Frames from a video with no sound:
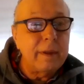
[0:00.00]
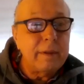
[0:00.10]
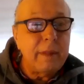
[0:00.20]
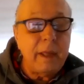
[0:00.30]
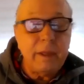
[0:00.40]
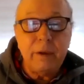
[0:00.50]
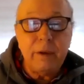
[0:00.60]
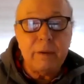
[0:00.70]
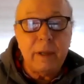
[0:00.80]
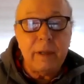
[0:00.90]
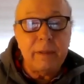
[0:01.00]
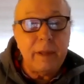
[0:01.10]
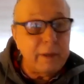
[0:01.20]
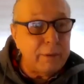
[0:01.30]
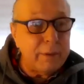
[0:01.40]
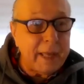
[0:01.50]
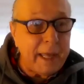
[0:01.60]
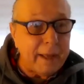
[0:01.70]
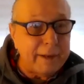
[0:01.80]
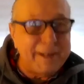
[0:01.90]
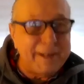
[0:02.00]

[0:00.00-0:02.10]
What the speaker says: Thank you, and thank you again.